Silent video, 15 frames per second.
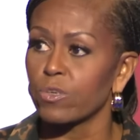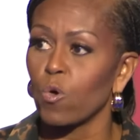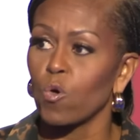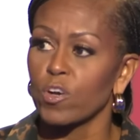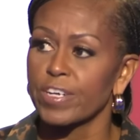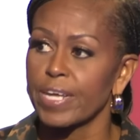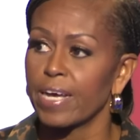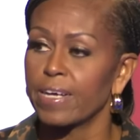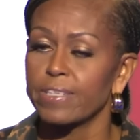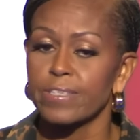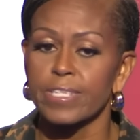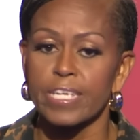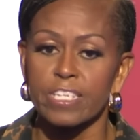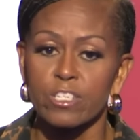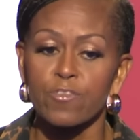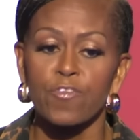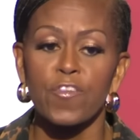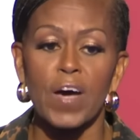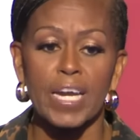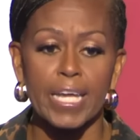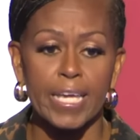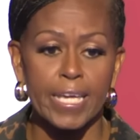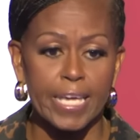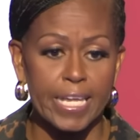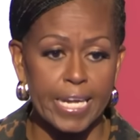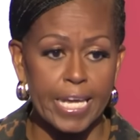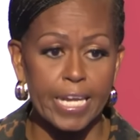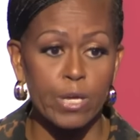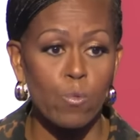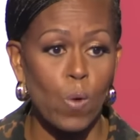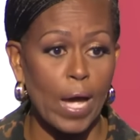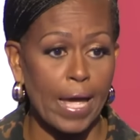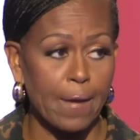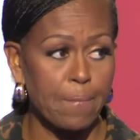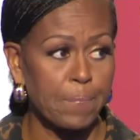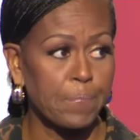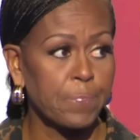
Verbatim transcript: or does is funny in any way.